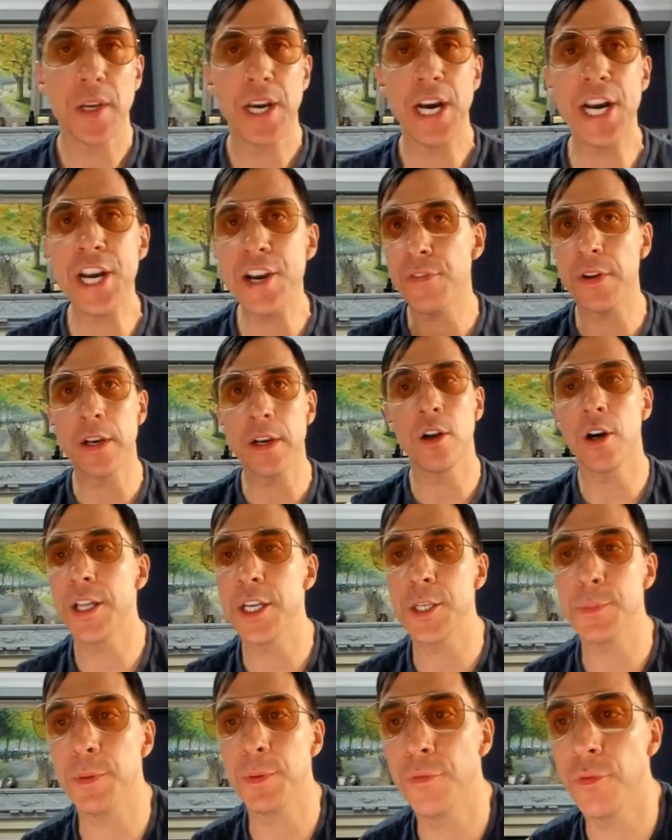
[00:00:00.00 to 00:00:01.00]
anything like
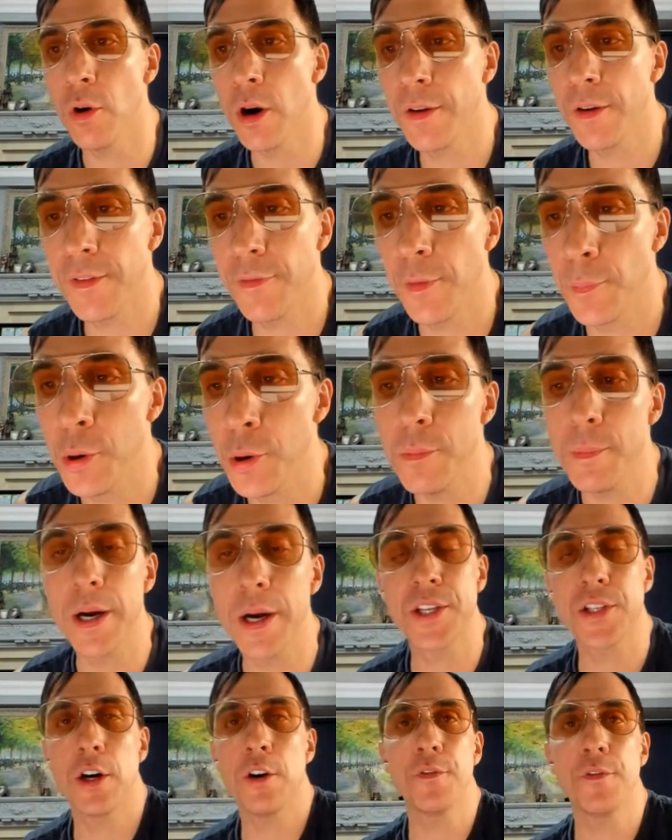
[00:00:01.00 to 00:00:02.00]
this before. I've never put
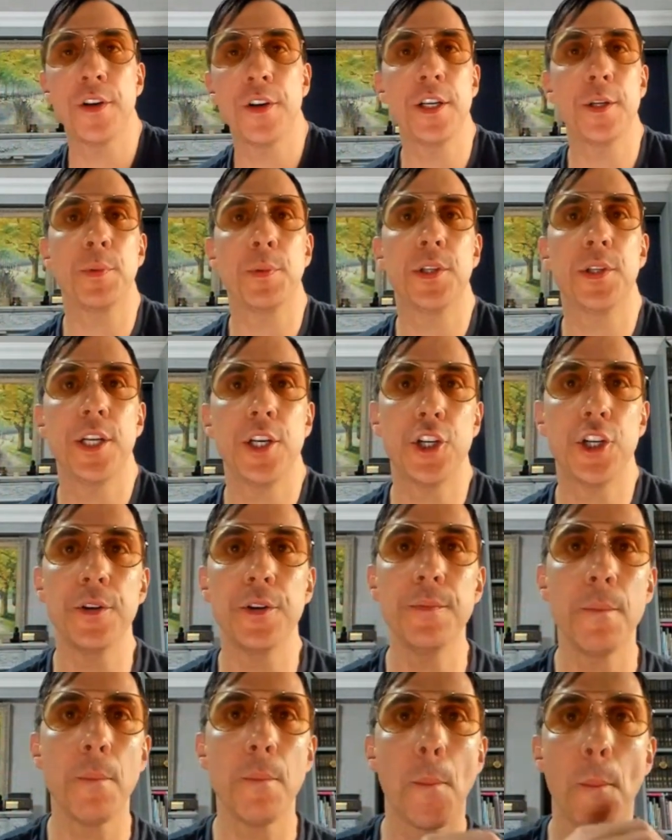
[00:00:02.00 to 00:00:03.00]
myself in this
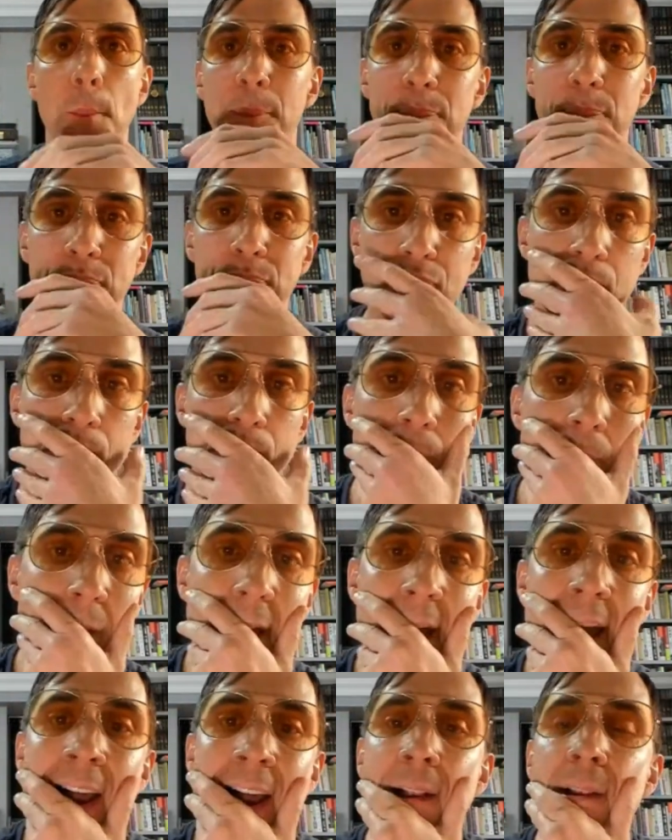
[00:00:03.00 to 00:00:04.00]
position.
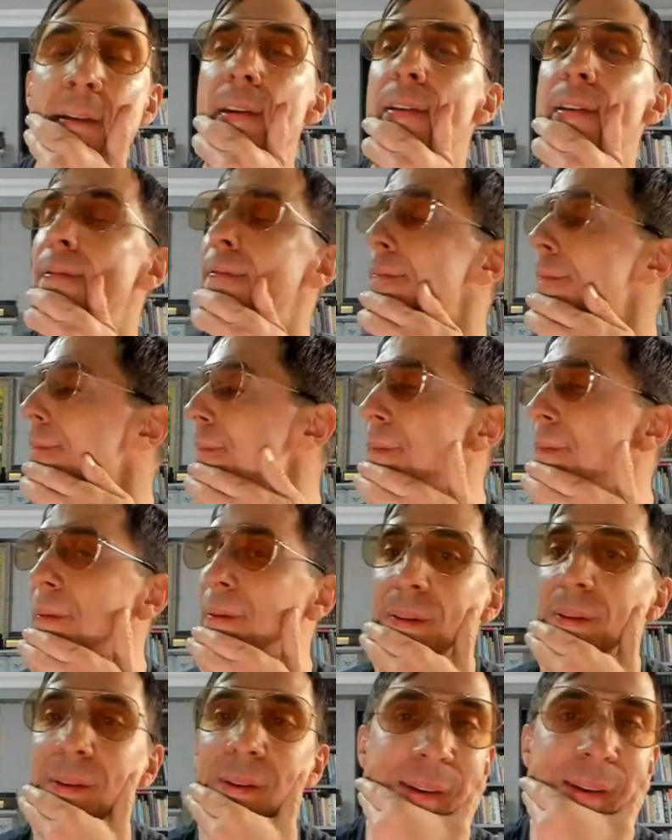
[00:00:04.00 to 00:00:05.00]
And
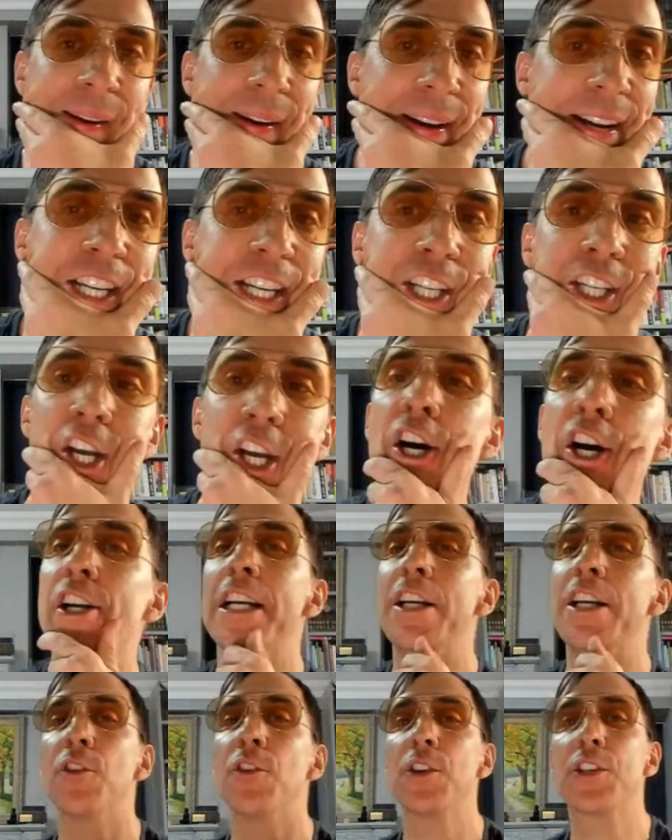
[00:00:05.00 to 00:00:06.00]
it's
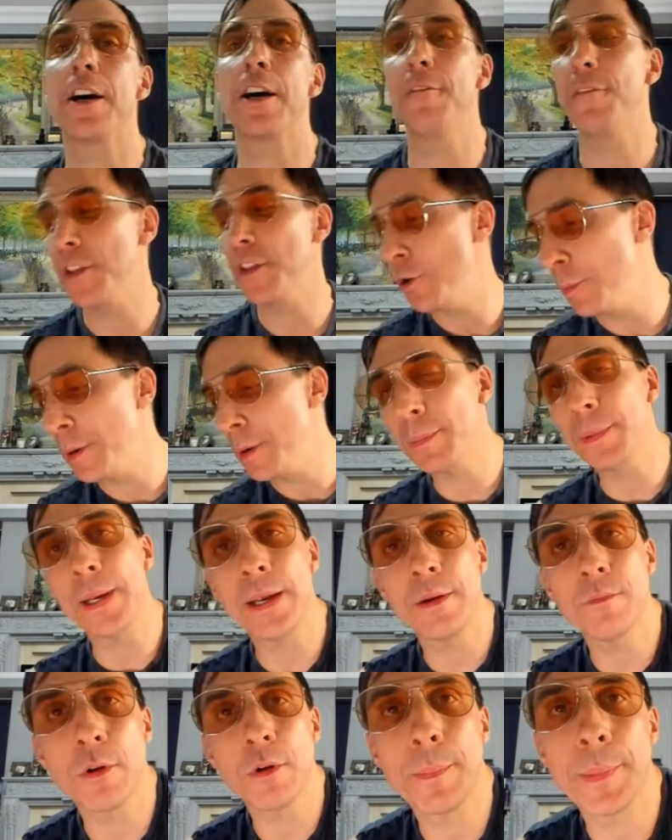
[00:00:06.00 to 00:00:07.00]
certainly not something that will be
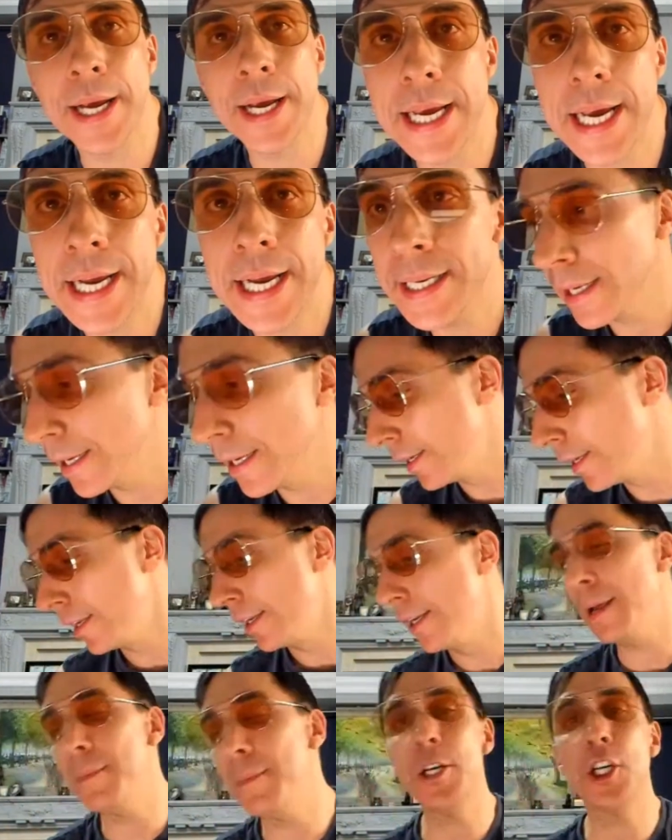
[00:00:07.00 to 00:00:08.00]
being repeated.
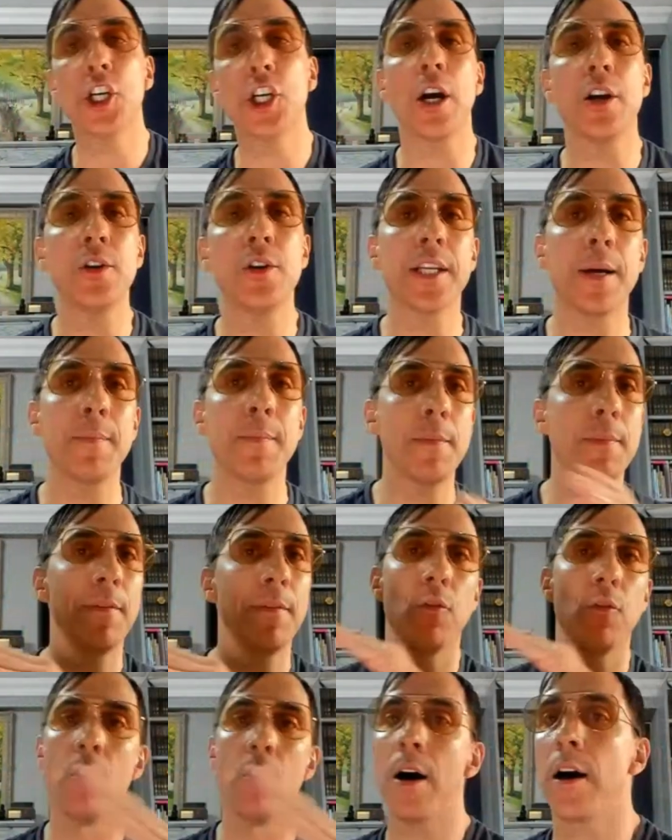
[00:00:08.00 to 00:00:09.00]
Let me show you something
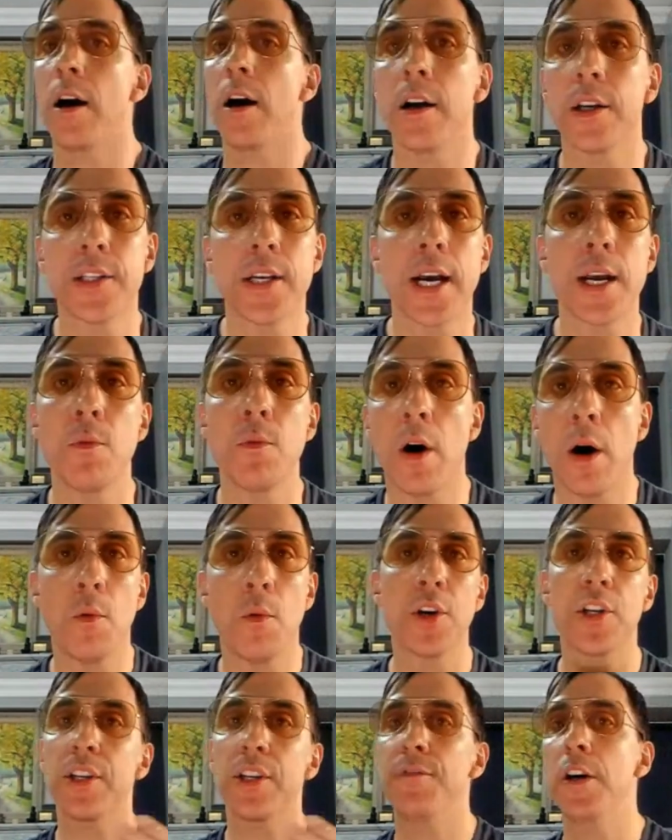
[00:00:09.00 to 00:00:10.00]
before I say what I
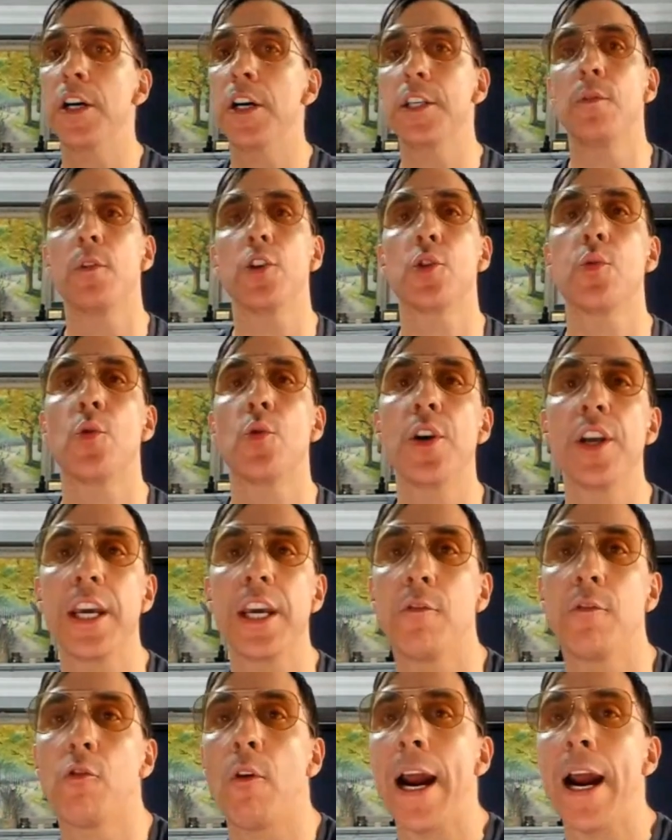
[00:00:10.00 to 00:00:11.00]
want to say. First of all, I just want to
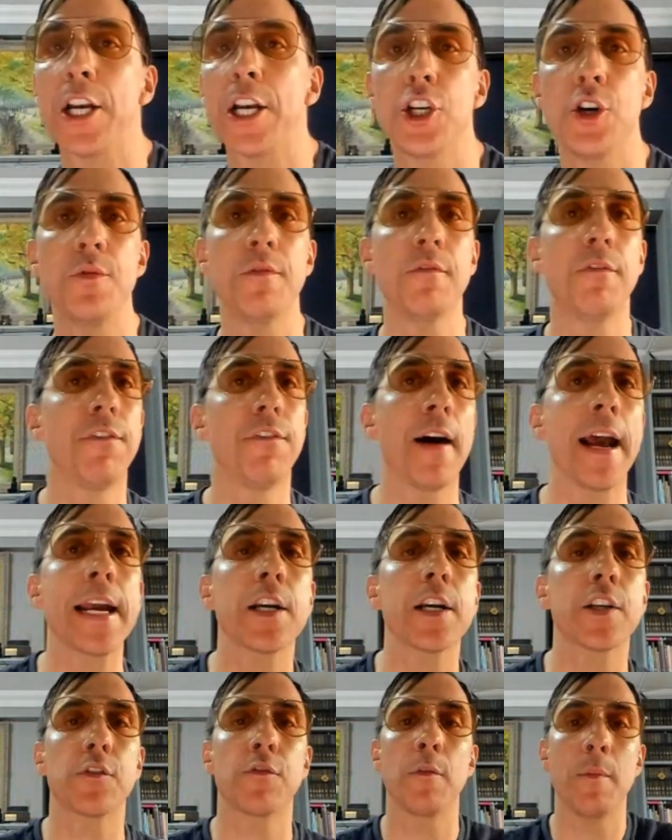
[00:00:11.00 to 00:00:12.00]
give gratitude and
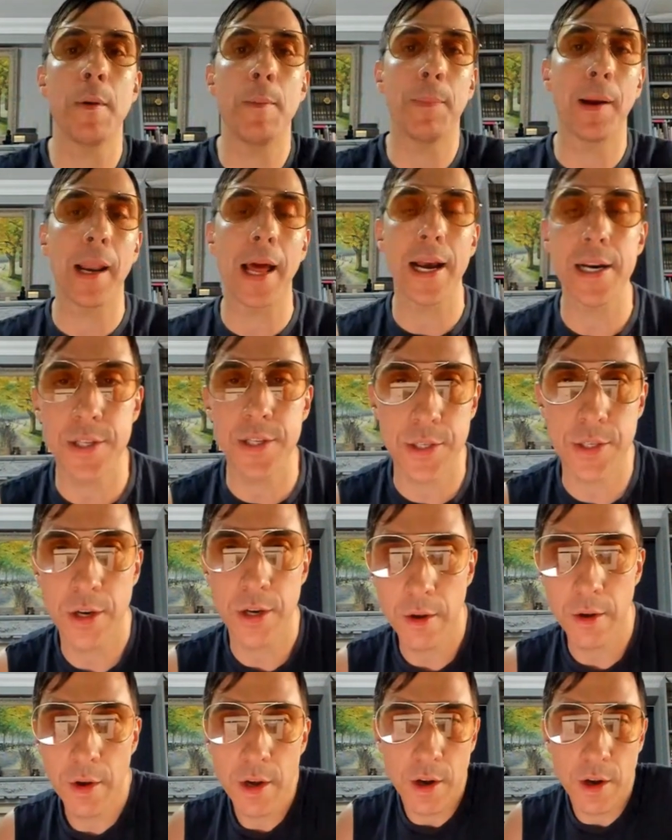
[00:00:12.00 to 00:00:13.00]
thanks from a place
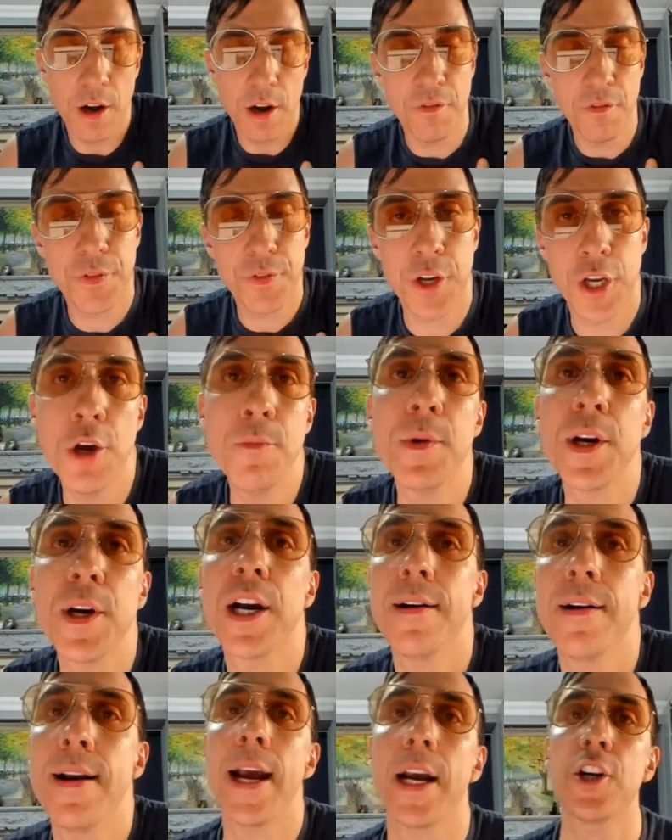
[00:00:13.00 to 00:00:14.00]
of human
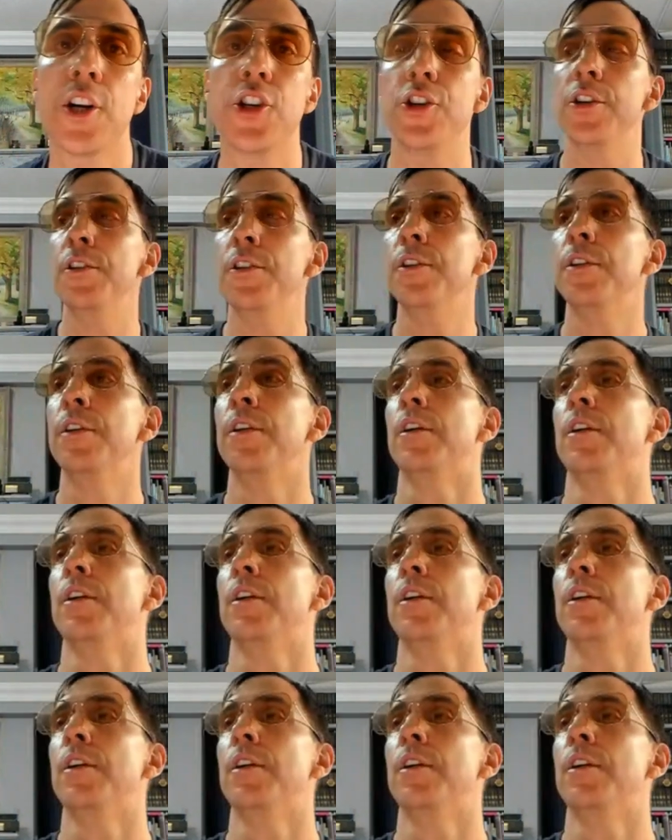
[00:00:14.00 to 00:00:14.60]
connection